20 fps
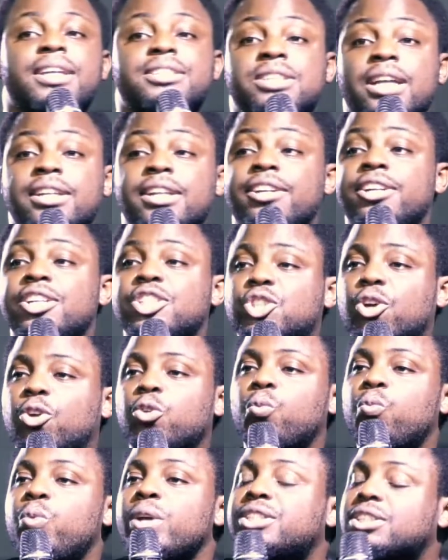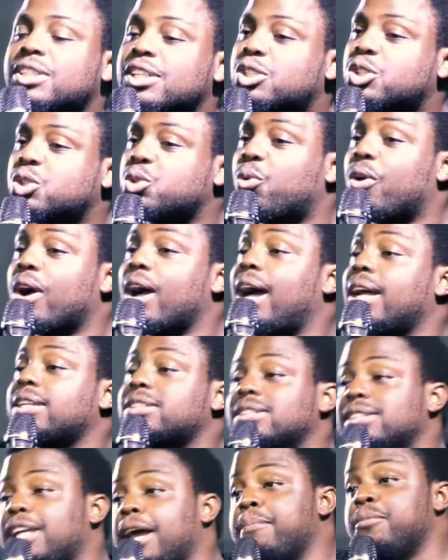a generation, which is to
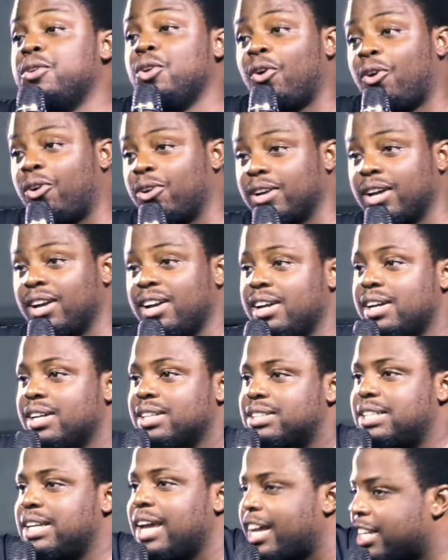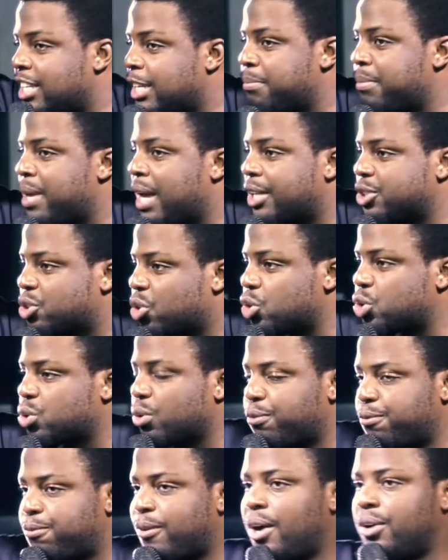catch them young, the enemy has
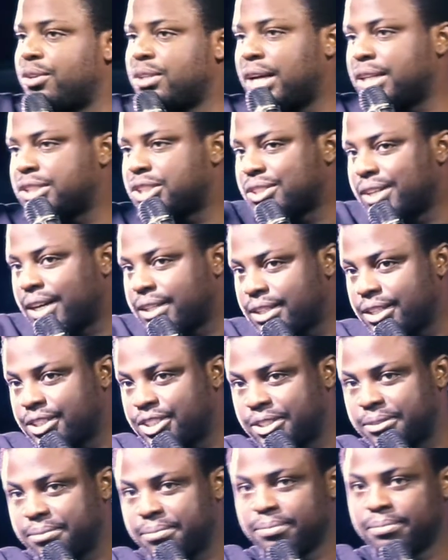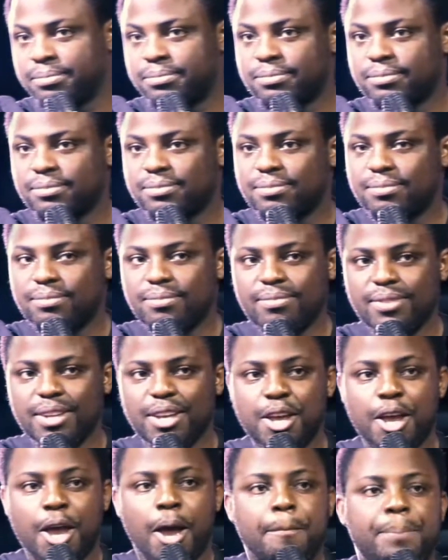also found that strategy.
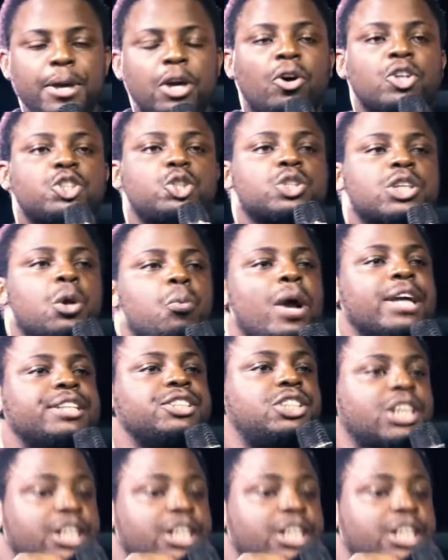Because you see, when